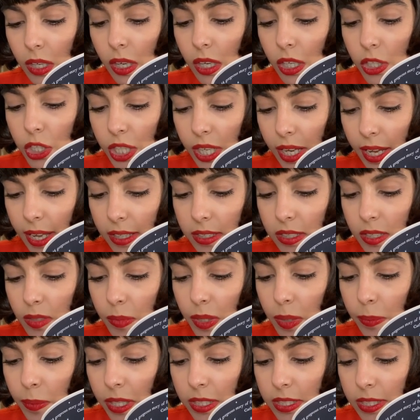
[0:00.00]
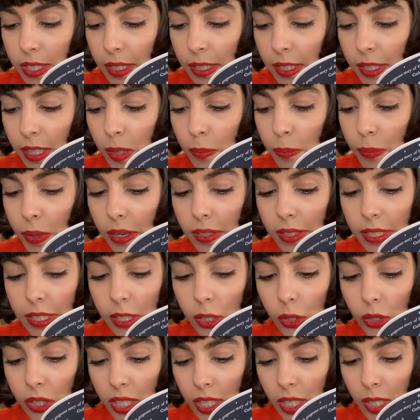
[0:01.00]
She hands me my ticket, barely
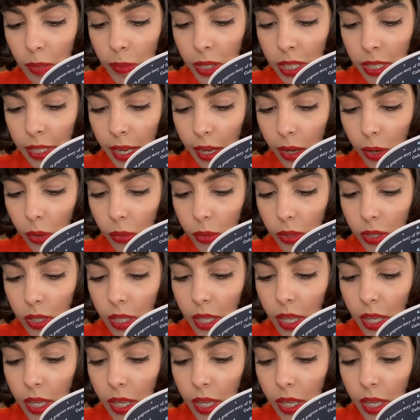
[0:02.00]
looking at me now.